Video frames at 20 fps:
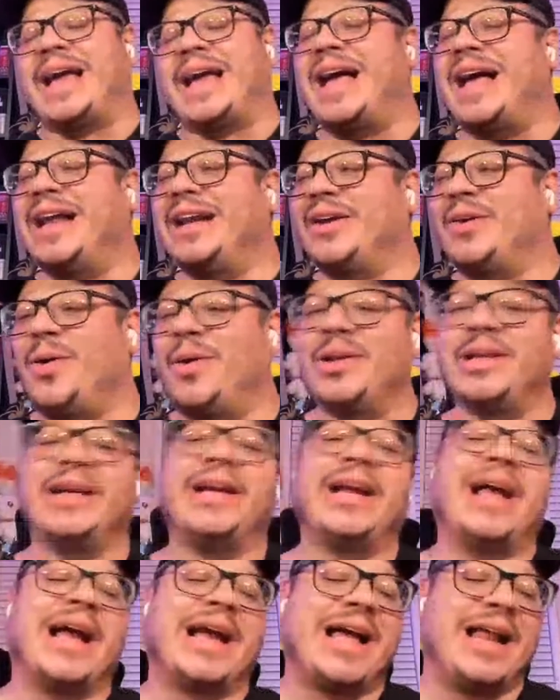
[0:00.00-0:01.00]
I kind of called
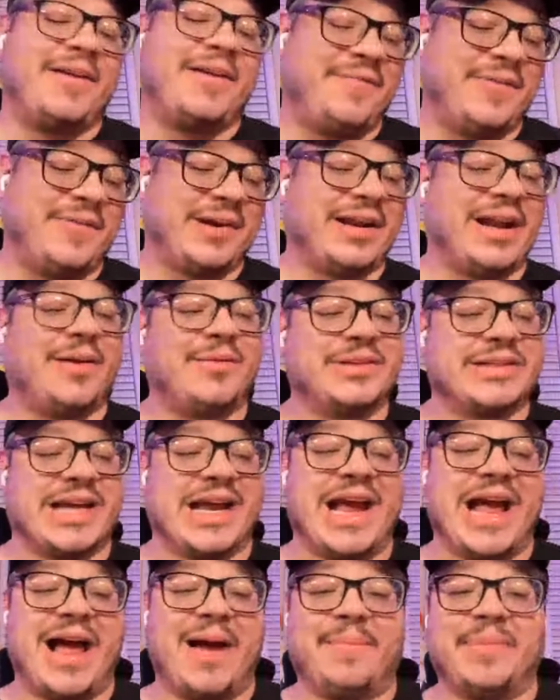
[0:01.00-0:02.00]
it. I kind of figured that was
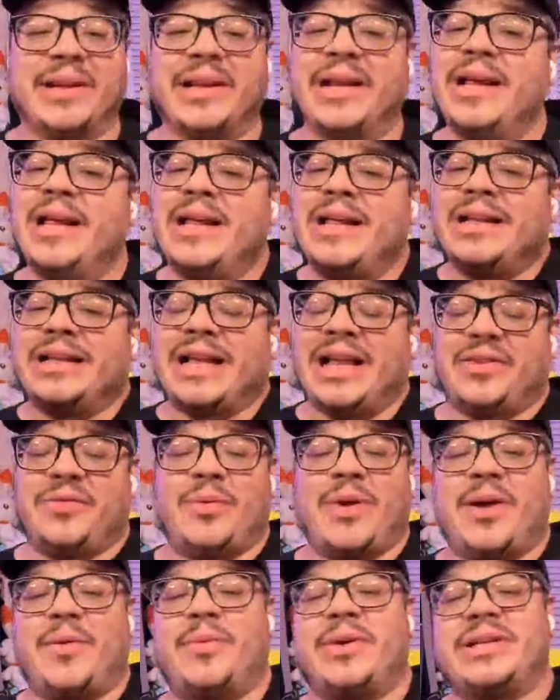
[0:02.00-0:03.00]
going to happen. That's
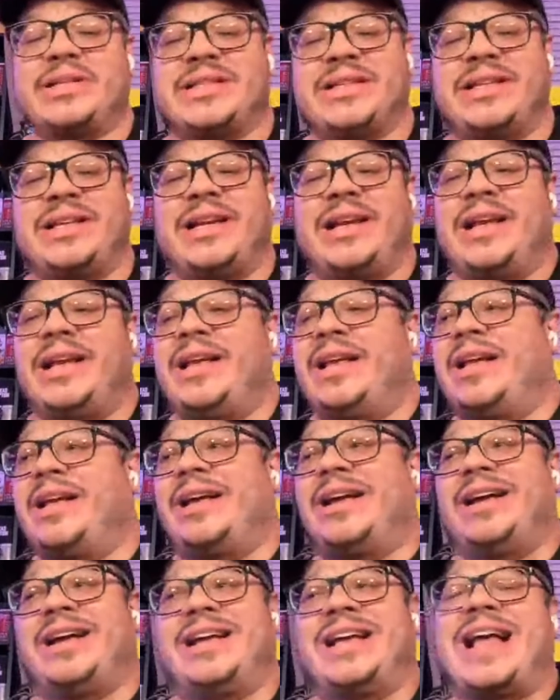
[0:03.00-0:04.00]
why I wasn't
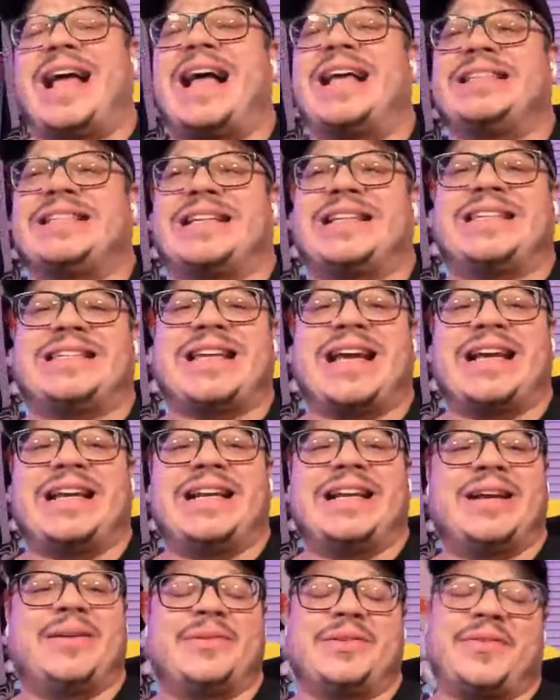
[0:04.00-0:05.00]
as
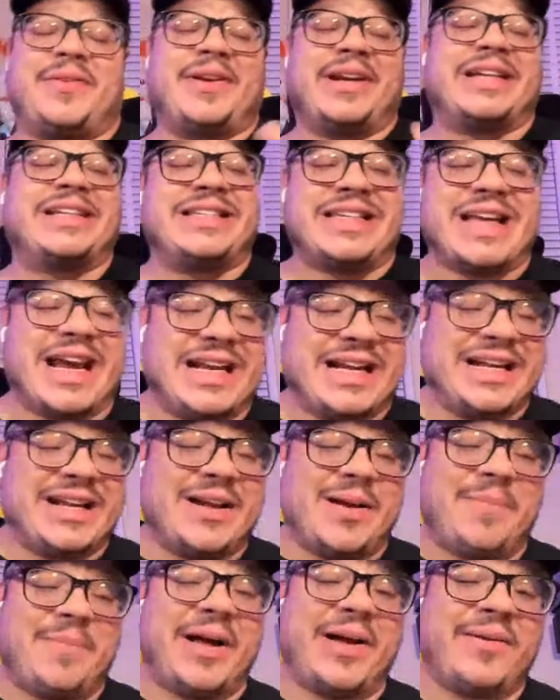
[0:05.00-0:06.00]
excited. I was very excited
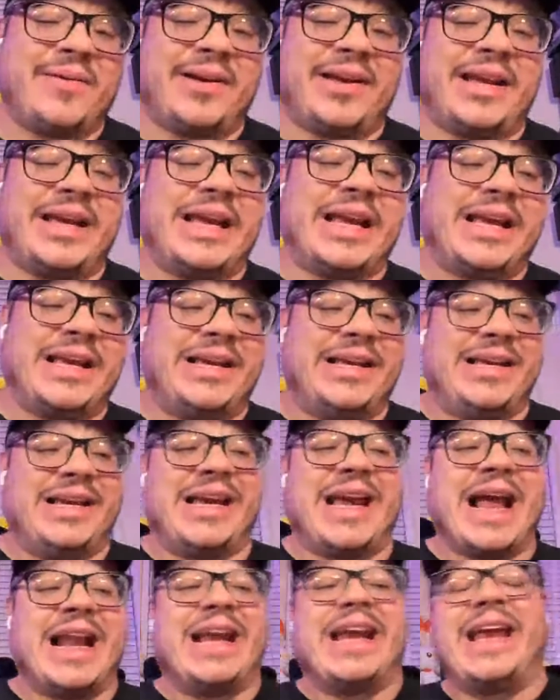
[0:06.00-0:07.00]
about
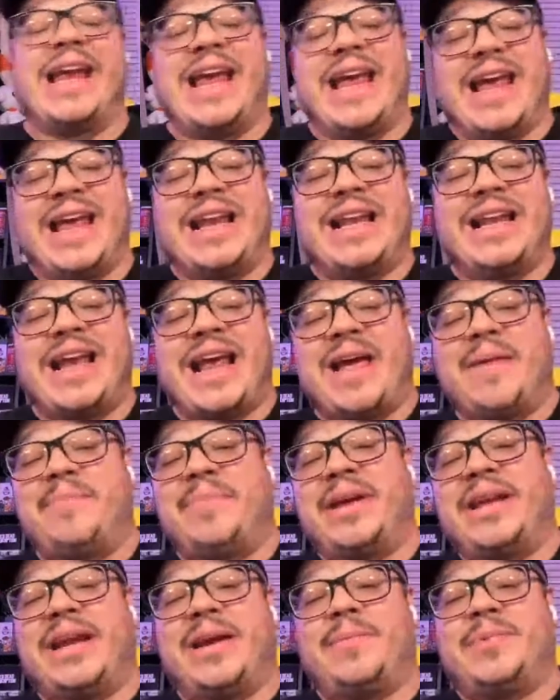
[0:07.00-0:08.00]
getting in and
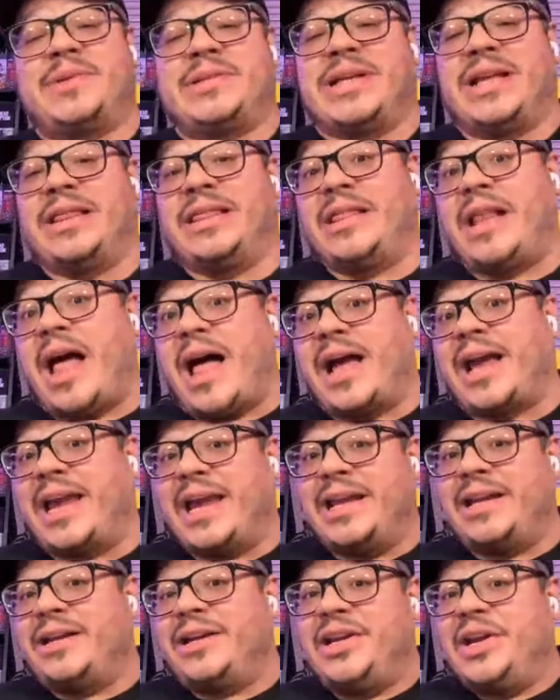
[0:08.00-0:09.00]
being able to lock
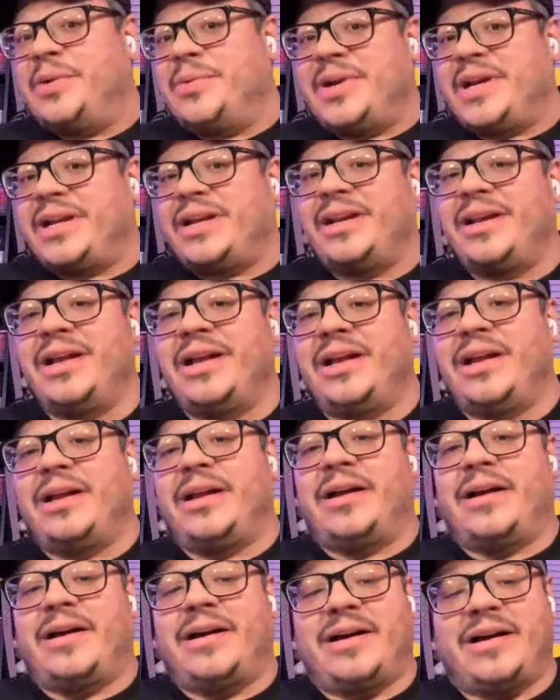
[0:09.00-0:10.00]
in a unit.
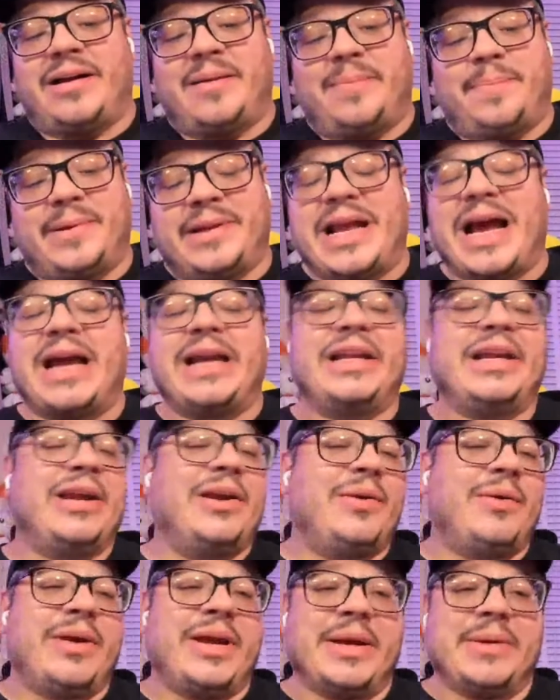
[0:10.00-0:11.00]
But I
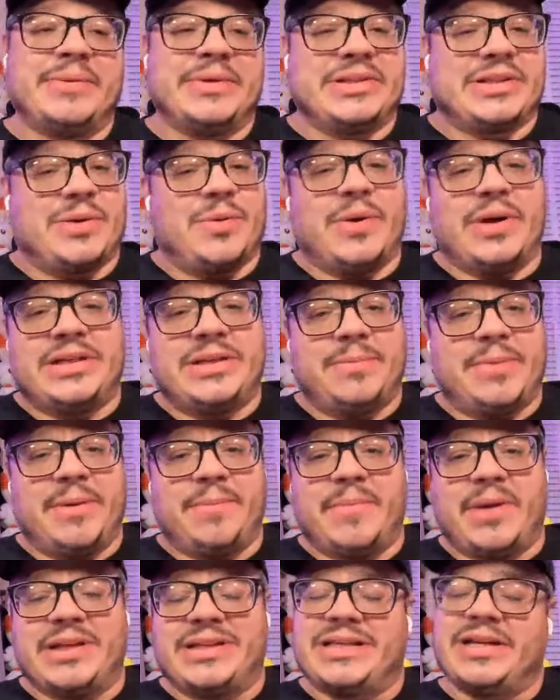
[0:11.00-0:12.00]
knew it was going to be
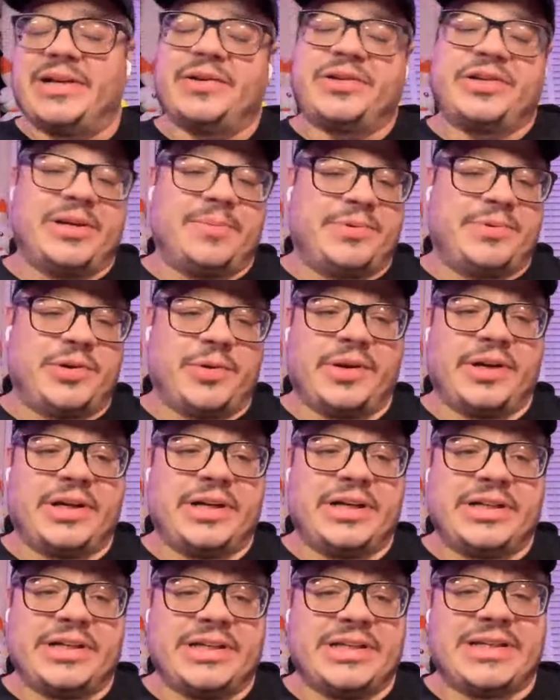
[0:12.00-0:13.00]
months. There are chip
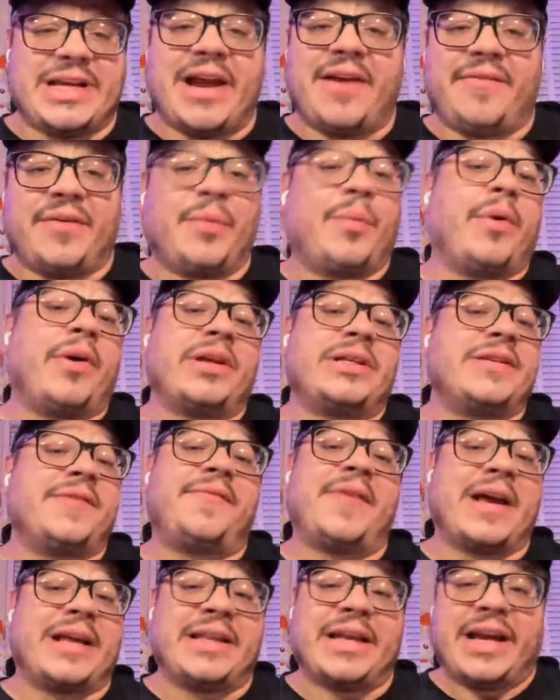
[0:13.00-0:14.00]
shortages everywhere. It's
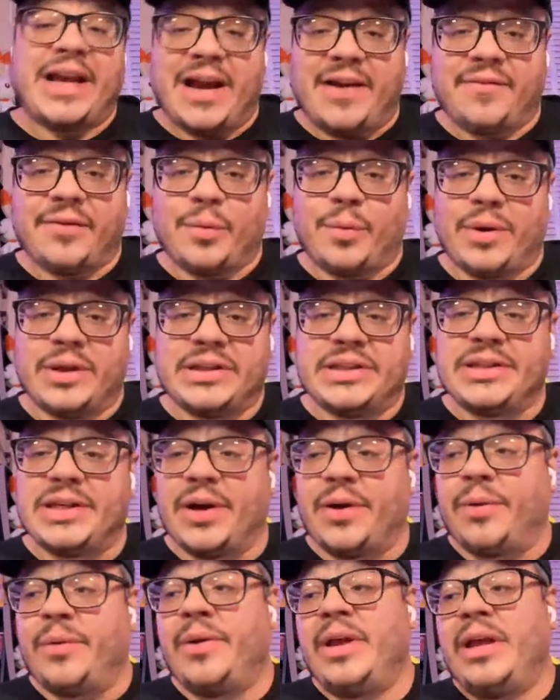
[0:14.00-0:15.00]
affecting everyone. So